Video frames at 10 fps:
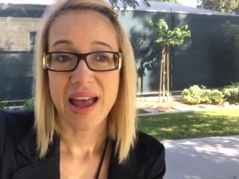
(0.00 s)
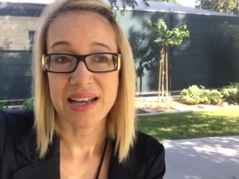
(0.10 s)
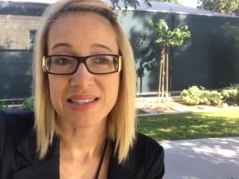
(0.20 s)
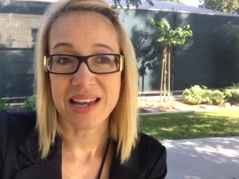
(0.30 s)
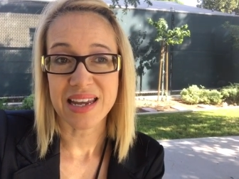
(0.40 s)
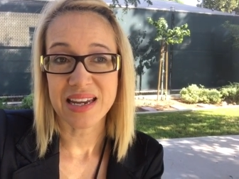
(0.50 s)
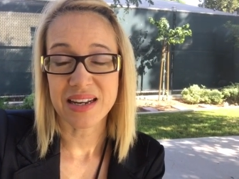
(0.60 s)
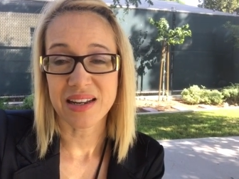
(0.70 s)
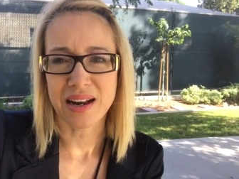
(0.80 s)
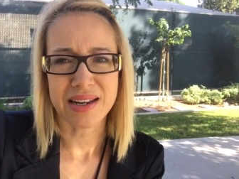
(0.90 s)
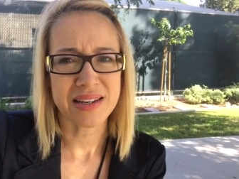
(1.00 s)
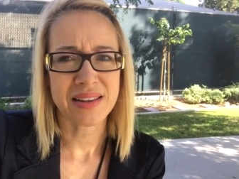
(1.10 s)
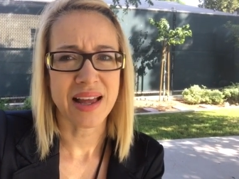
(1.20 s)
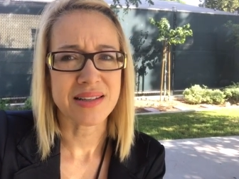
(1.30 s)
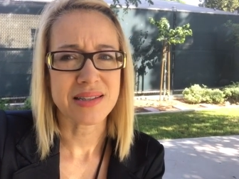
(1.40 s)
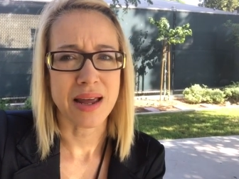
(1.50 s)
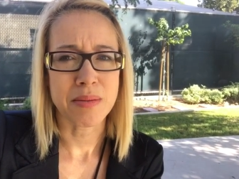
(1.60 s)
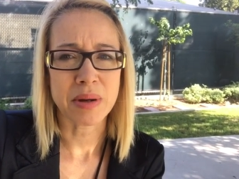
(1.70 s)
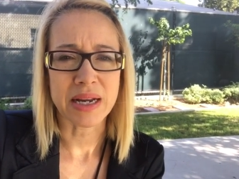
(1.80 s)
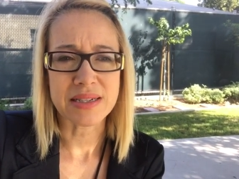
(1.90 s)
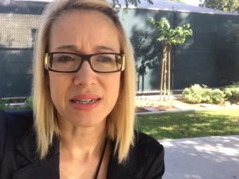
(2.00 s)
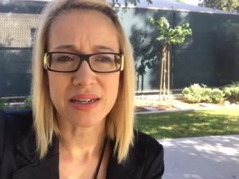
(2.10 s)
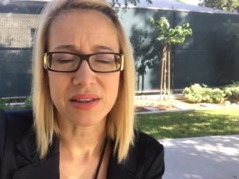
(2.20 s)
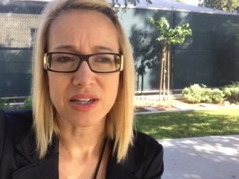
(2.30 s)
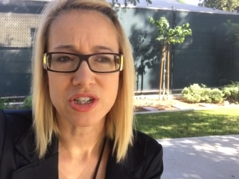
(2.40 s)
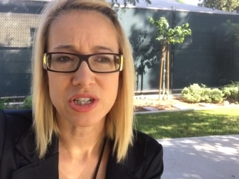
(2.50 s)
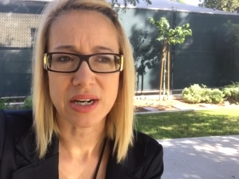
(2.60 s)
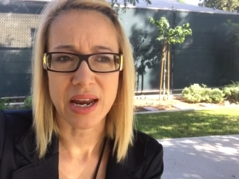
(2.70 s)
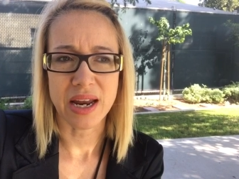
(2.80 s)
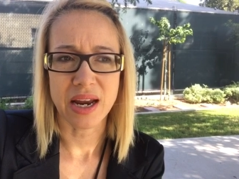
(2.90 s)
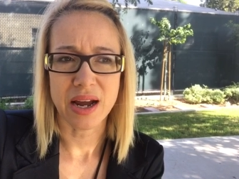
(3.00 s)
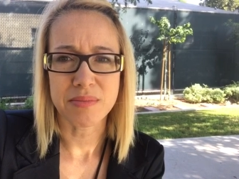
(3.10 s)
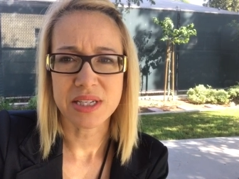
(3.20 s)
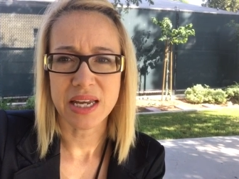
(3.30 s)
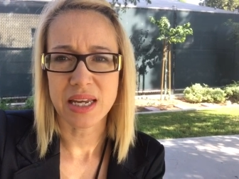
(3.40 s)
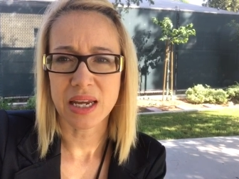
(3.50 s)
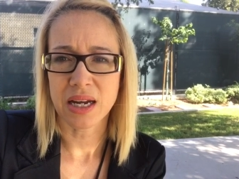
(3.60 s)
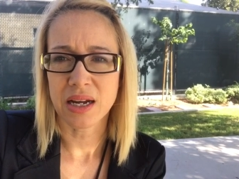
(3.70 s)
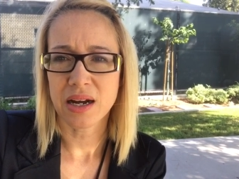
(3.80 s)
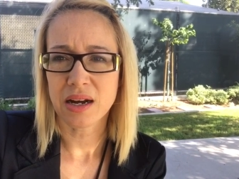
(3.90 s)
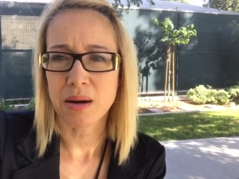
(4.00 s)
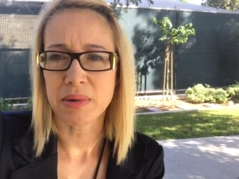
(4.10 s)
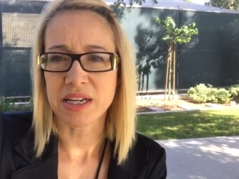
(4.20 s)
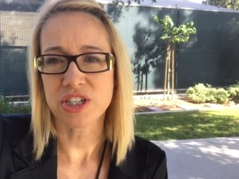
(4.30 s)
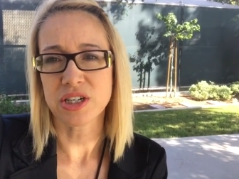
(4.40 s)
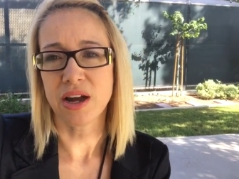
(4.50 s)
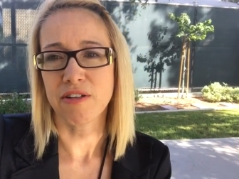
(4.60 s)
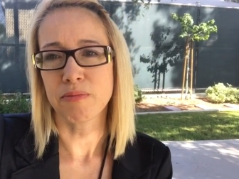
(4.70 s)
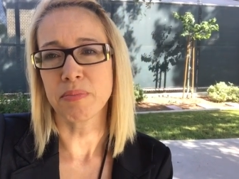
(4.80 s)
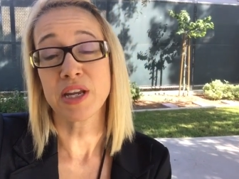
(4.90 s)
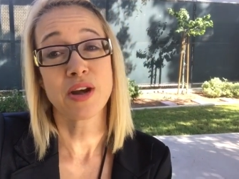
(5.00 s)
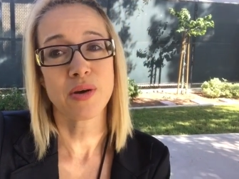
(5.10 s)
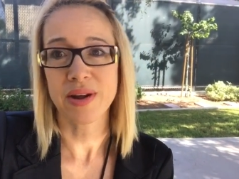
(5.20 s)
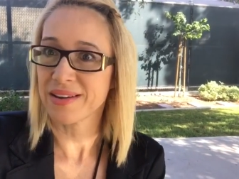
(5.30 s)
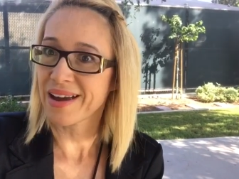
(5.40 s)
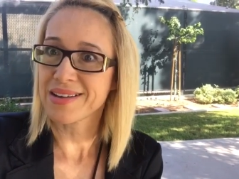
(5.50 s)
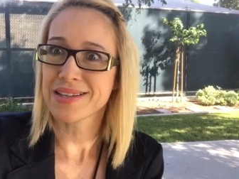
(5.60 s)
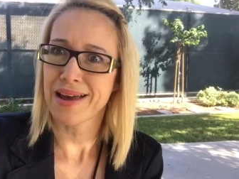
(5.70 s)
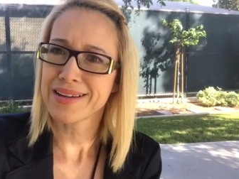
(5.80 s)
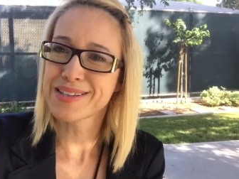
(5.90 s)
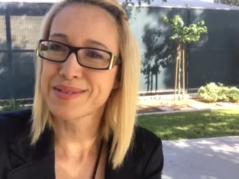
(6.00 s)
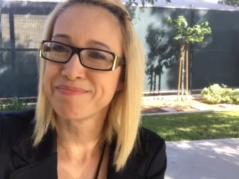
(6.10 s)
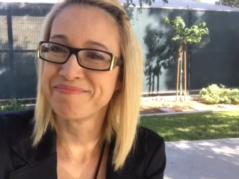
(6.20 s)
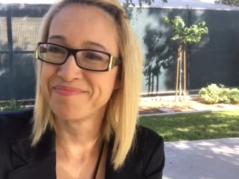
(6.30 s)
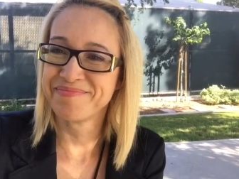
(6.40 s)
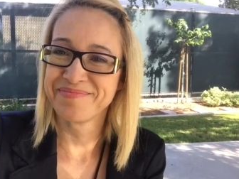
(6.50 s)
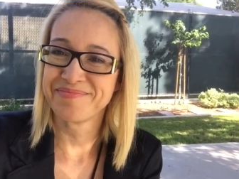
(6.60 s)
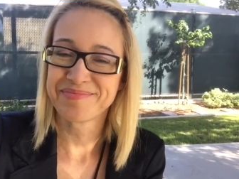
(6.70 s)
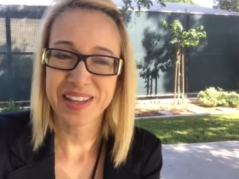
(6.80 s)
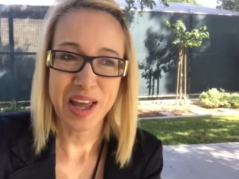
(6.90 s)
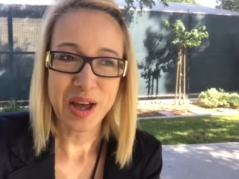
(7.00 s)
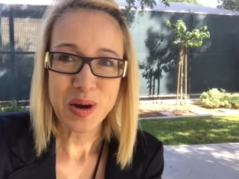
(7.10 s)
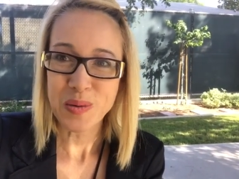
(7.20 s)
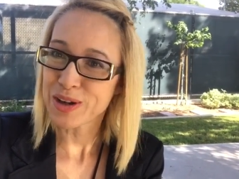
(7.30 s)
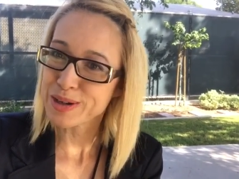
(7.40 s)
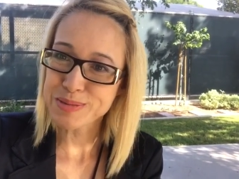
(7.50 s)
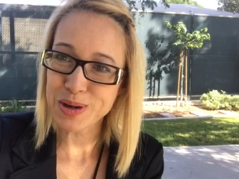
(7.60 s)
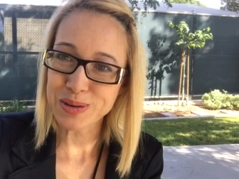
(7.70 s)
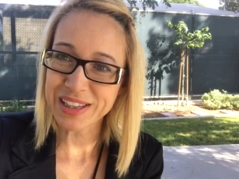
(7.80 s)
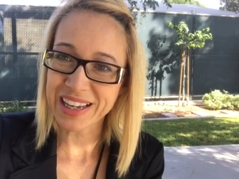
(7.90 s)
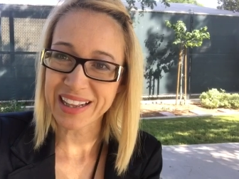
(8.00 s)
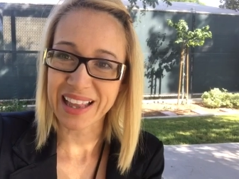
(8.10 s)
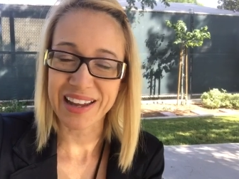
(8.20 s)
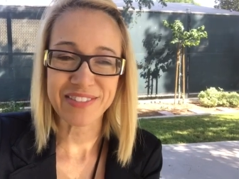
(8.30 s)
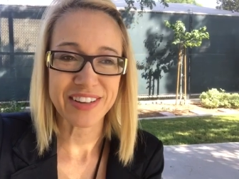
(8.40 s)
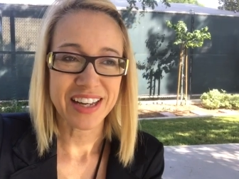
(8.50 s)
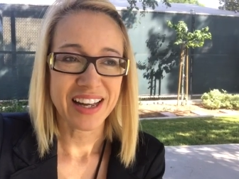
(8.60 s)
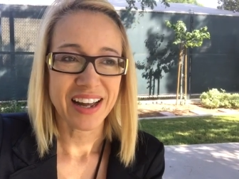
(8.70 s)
as I eat it. I didn't last night, but I did at lunch today. I'm taking a combination of Beano and Gas X. Welcome to old lady life.